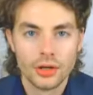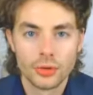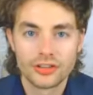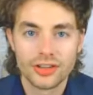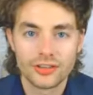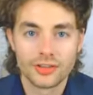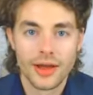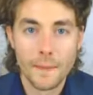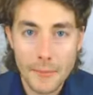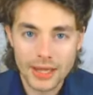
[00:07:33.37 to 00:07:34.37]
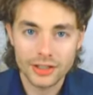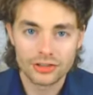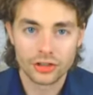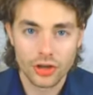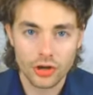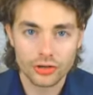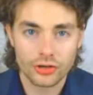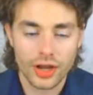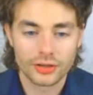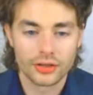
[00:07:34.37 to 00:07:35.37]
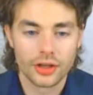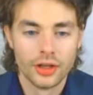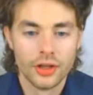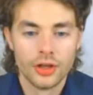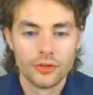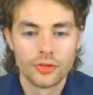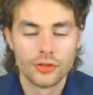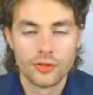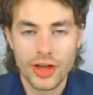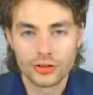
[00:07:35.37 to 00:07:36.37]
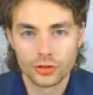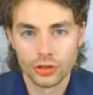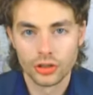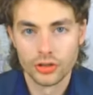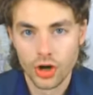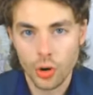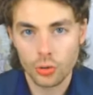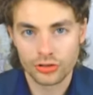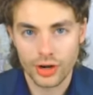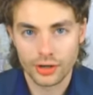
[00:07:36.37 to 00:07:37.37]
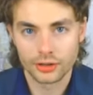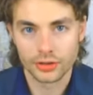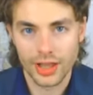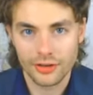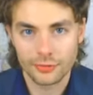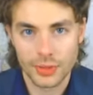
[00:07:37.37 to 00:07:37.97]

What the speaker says: which is a major contractor for the federal No Child Left